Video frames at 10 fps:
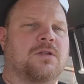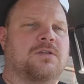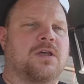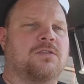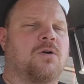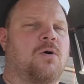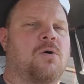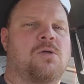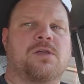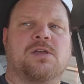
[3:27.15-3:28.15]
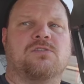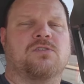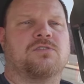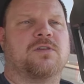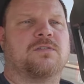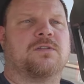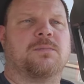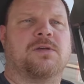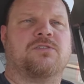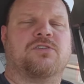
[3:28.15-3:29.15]
did the whole
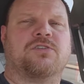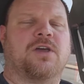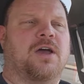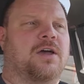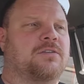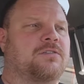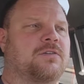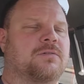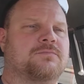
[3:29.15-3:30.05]
system engine test,